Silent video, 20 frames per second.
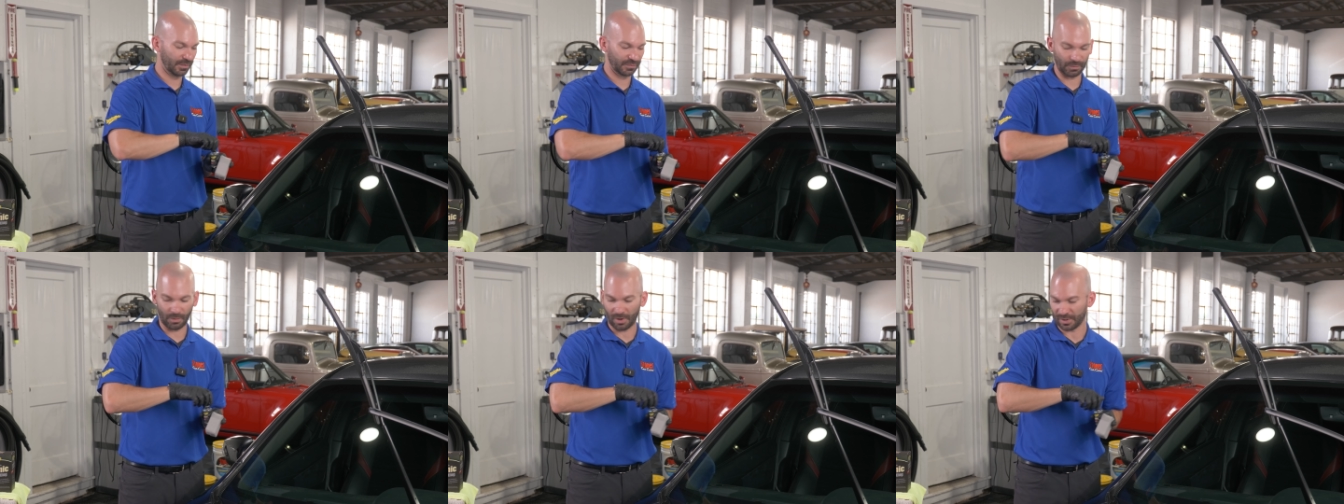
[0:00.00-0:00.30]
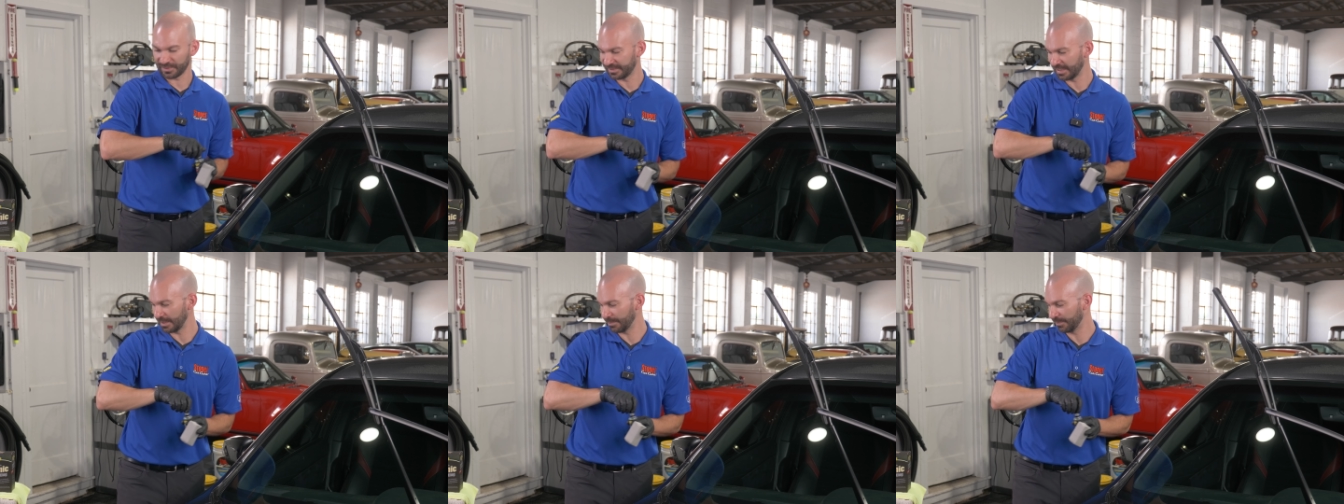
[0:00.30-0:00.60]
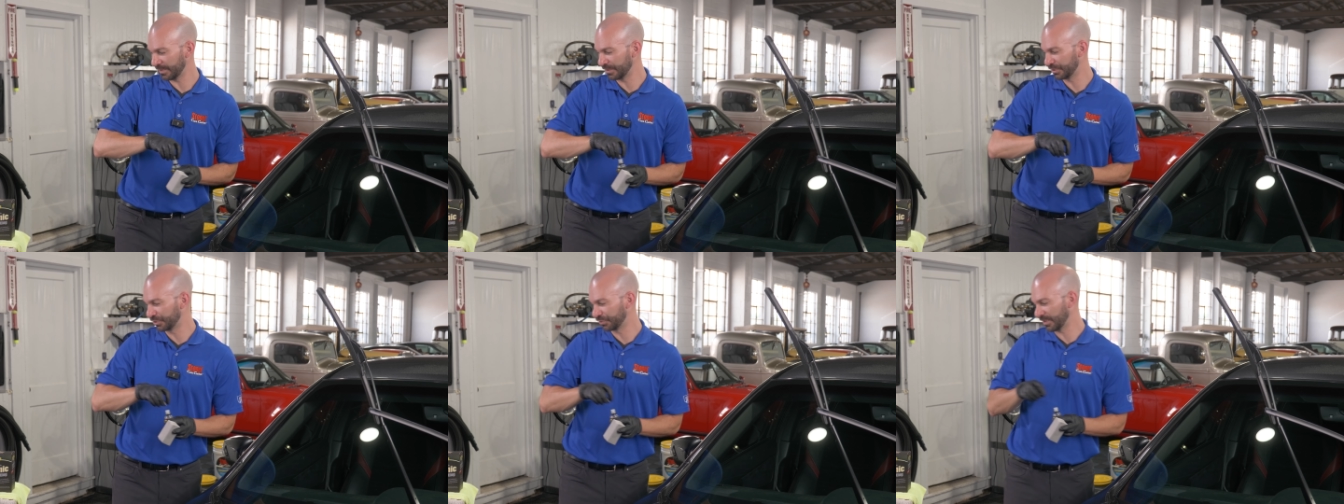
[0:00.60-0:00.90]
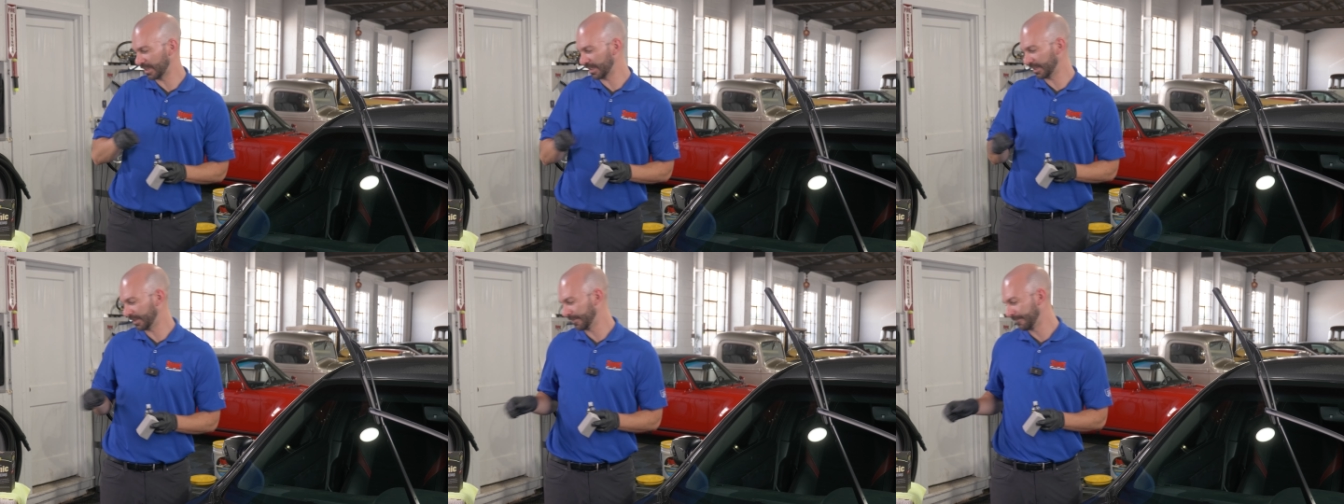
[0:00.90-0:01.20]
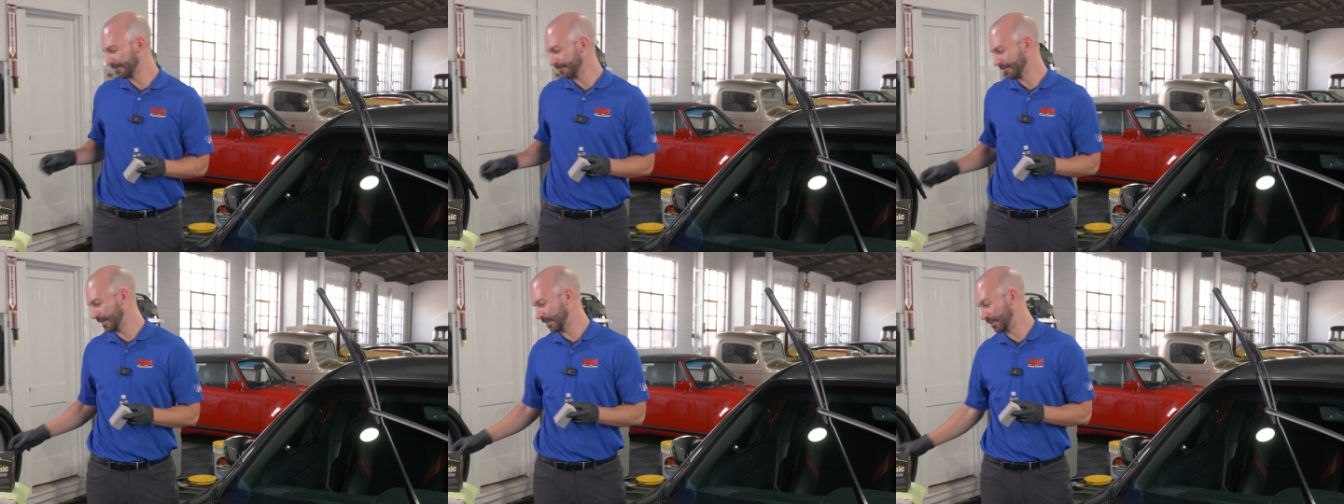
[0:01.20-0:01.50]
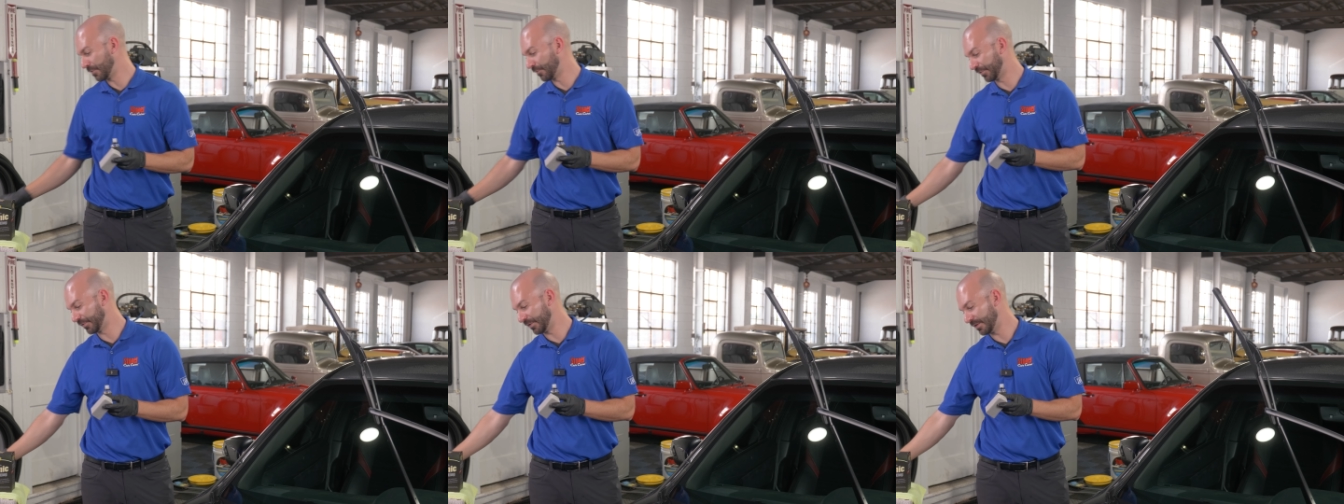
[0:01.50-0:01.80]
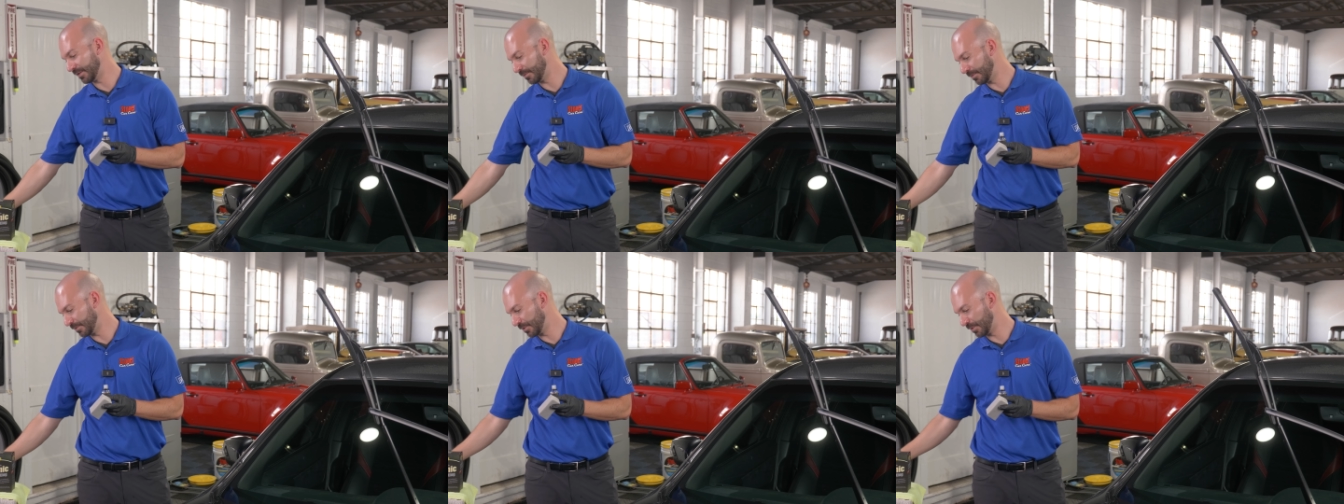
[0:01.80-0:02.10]
So our tip and trick, and
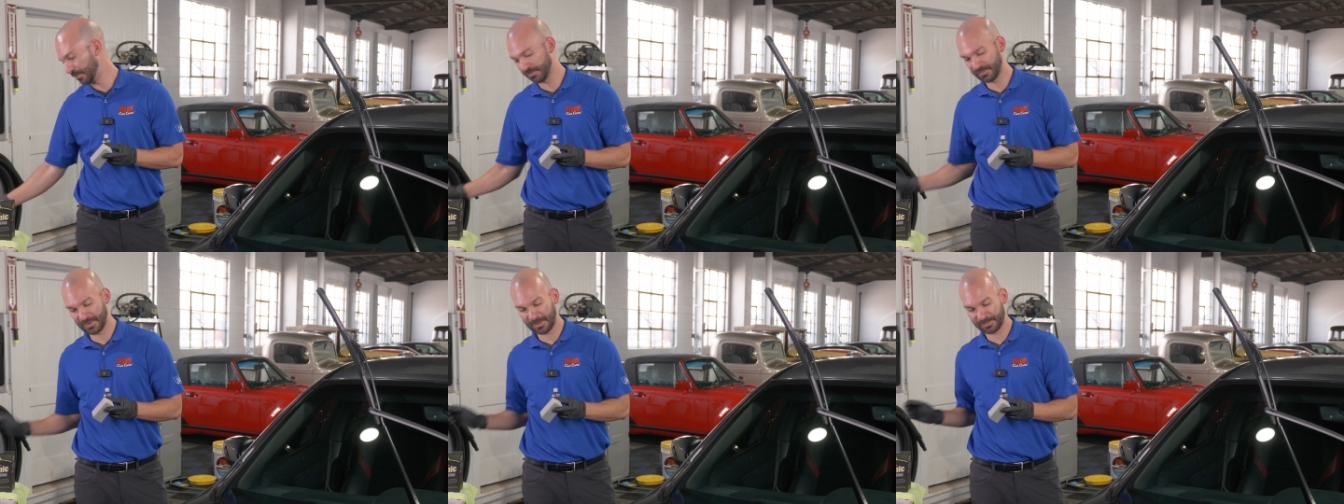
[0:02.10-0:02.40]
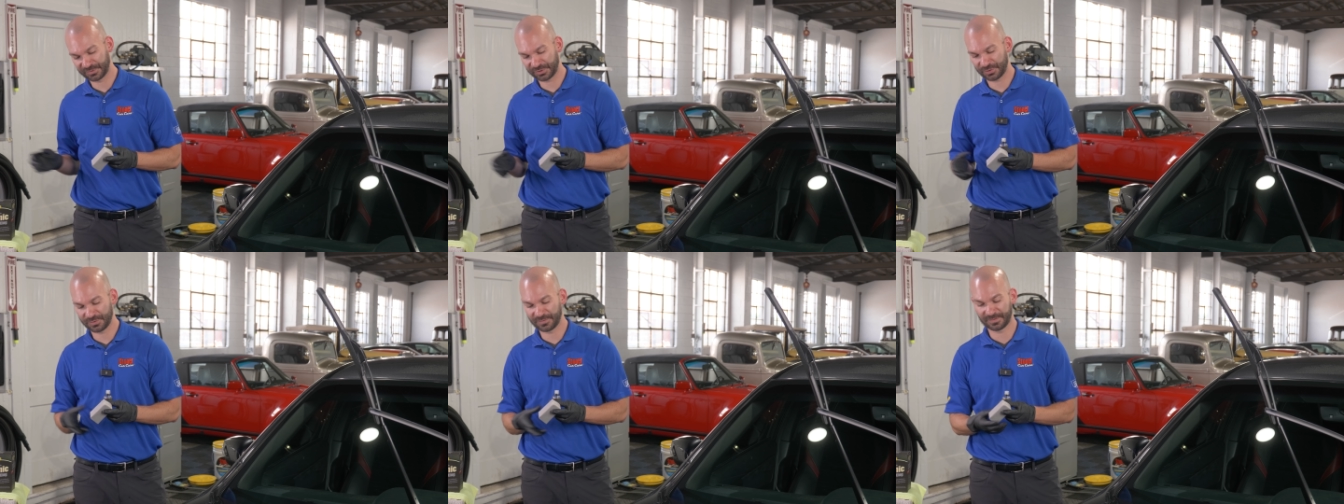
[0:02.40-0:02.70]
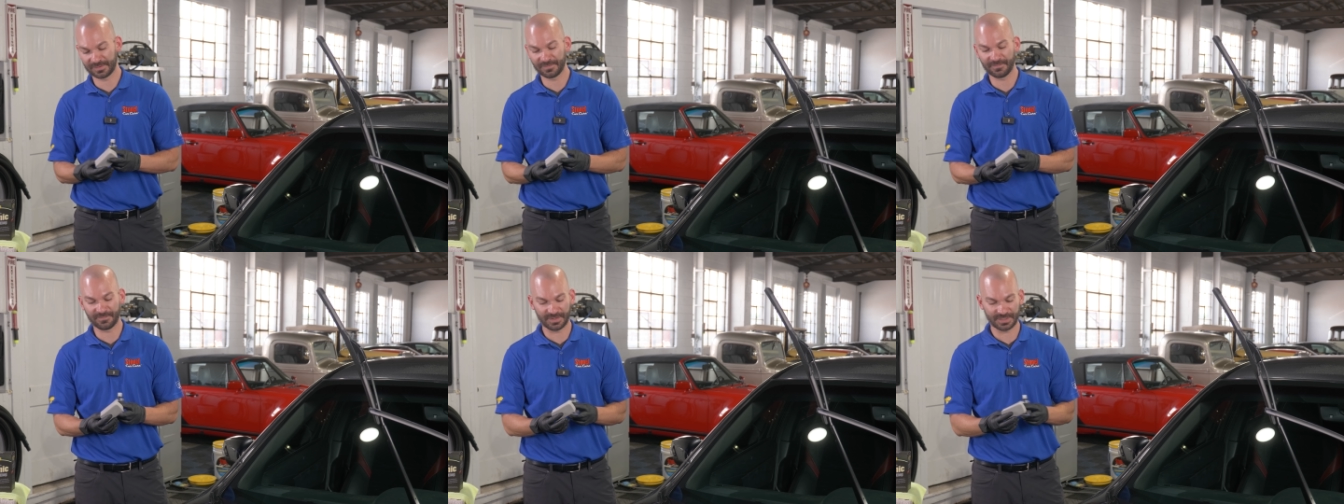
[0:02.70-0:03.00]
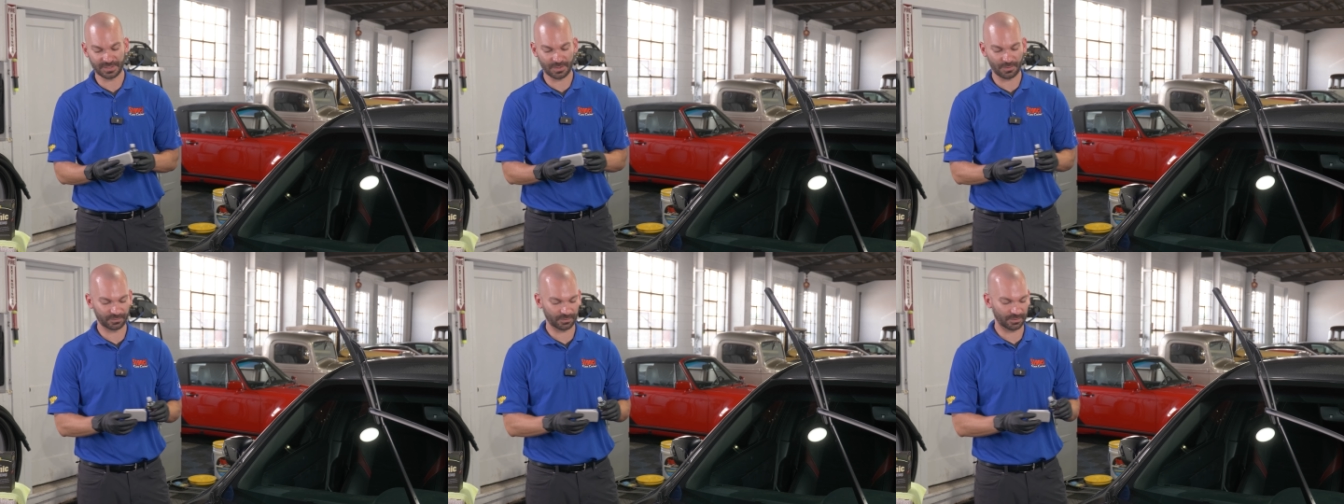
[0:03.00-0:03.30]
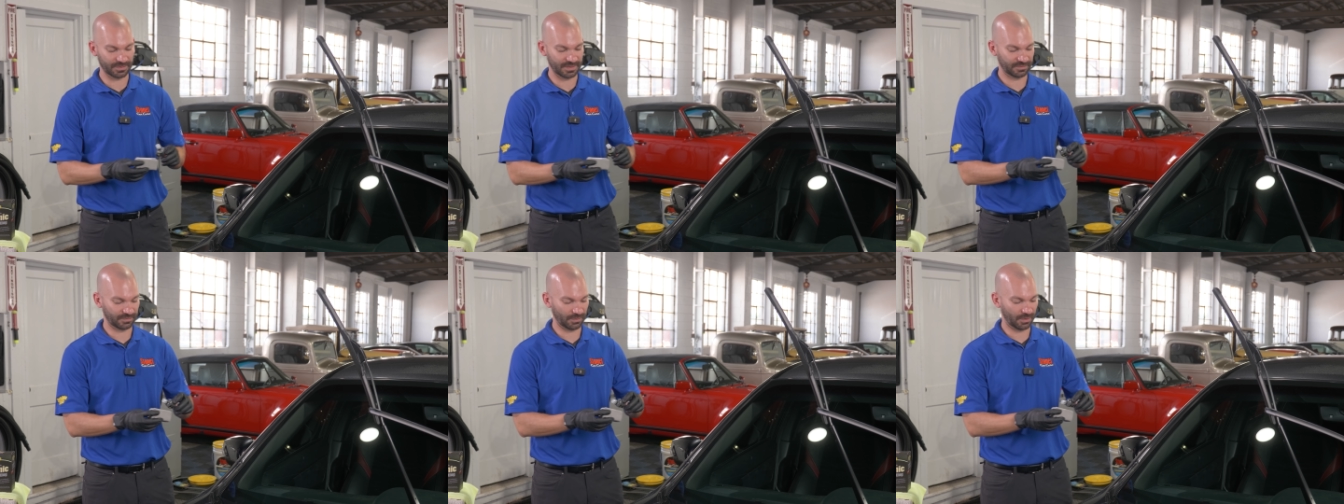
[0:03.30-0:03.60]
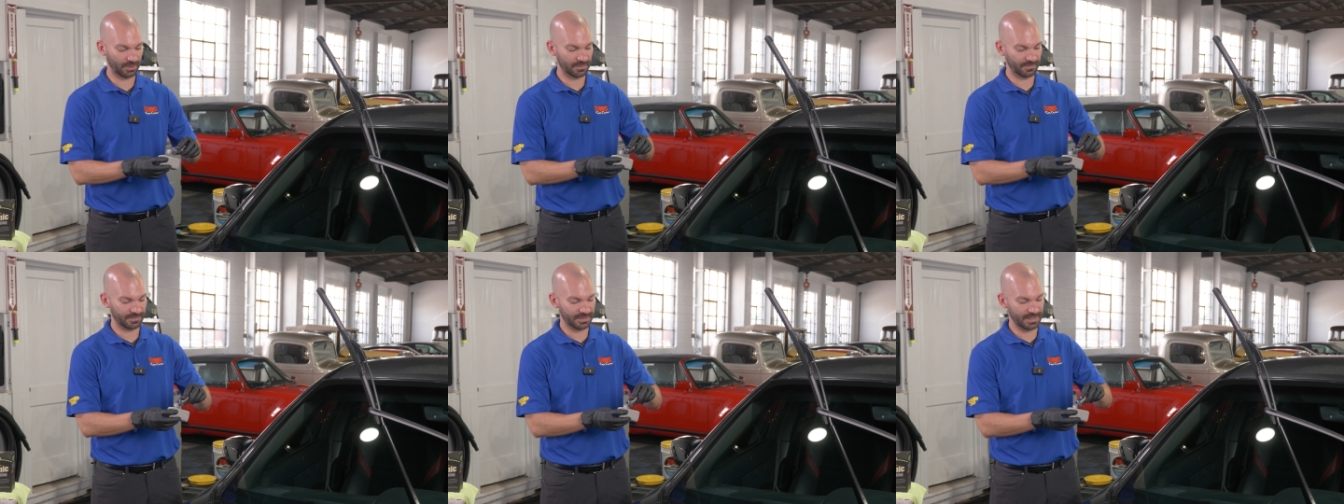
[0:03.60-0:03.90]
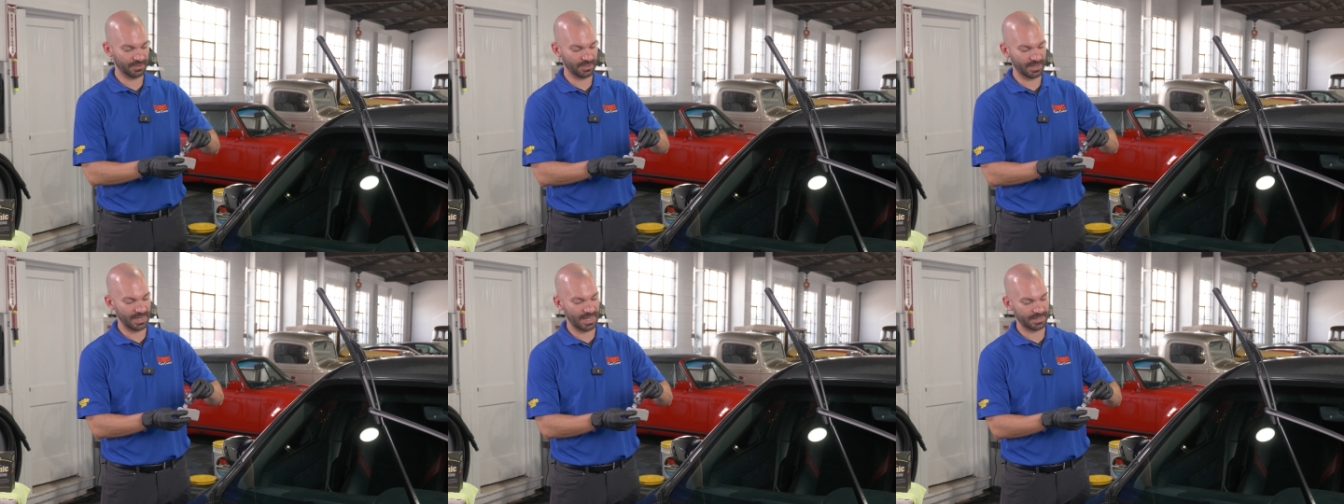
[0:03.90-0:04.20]
I'm sure you've seen videos on this all over
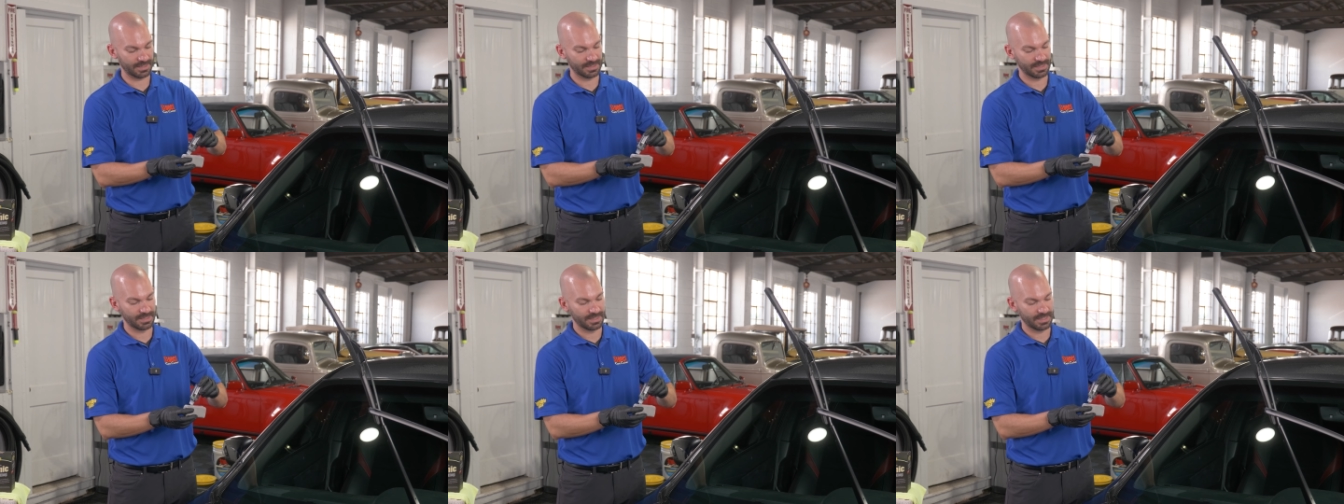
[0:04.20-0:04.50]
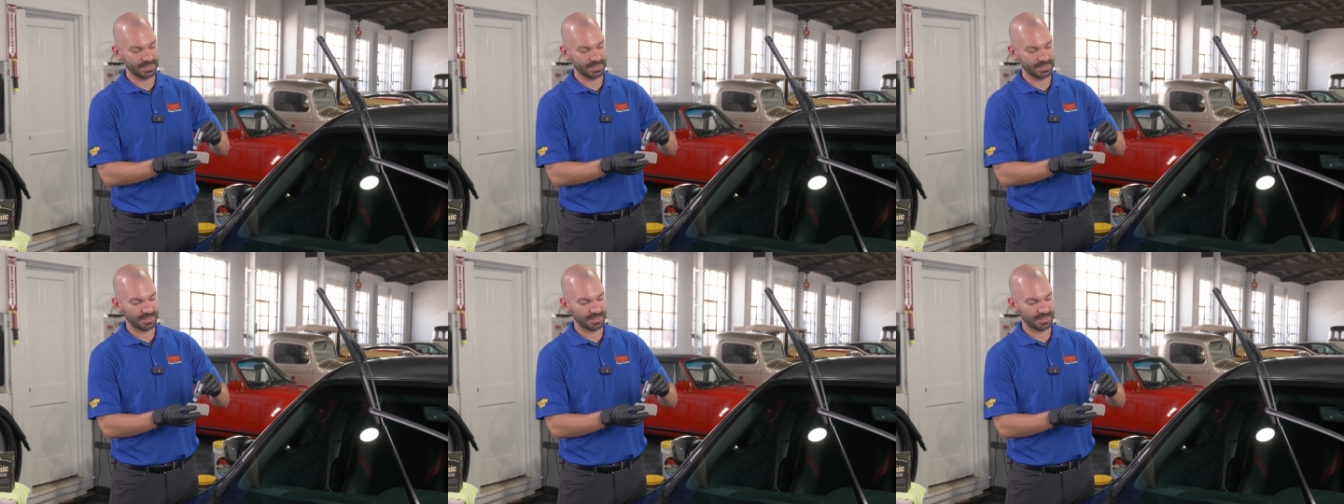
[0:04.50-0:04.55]
the internet,